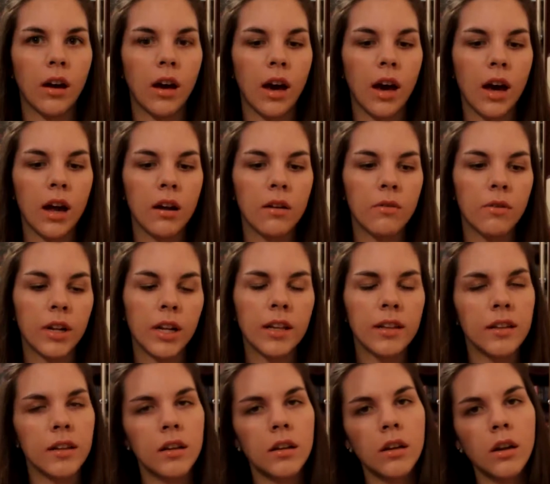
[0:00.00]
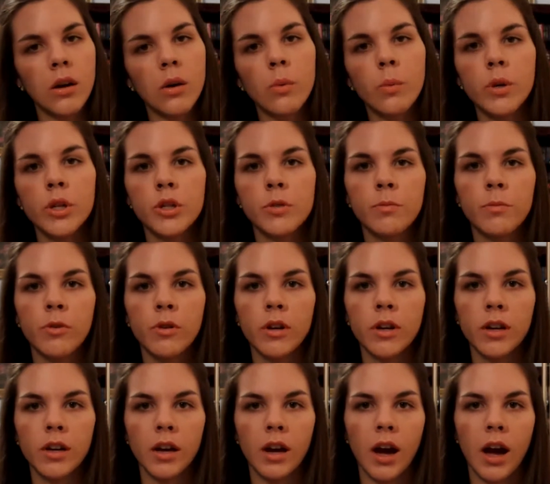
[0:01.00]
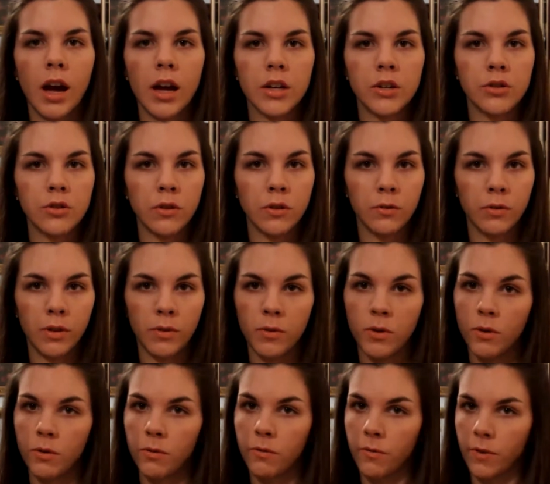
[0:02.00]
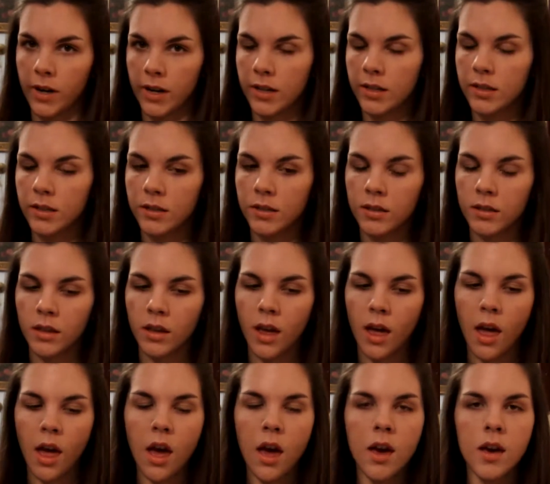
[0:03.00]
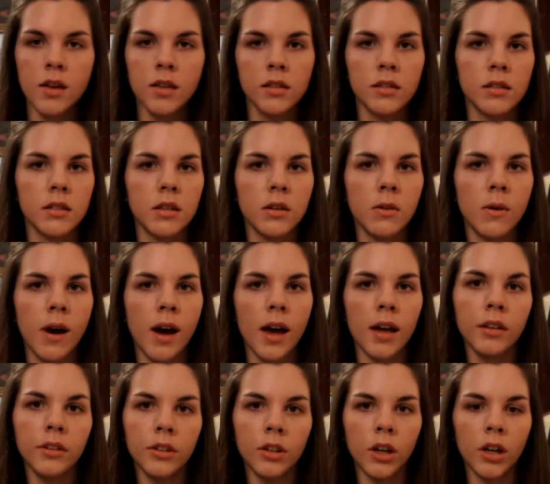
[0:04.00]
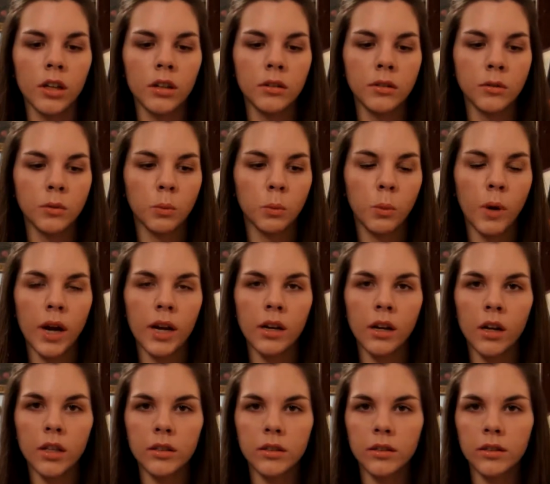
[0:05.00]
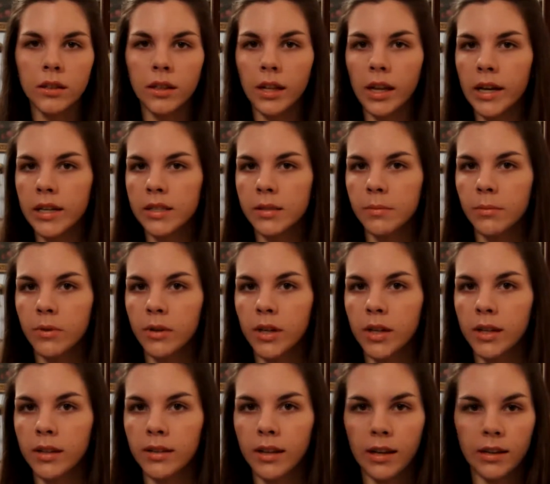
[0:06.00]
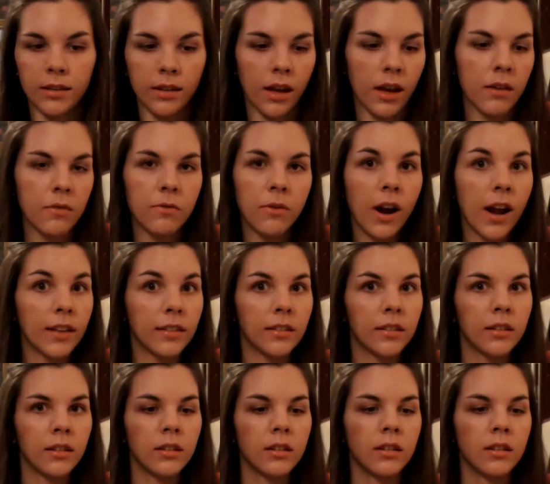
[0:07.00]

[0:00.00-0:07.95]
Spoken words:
I really didn't know which book I should review first, so I thought, why not the last book that I've read?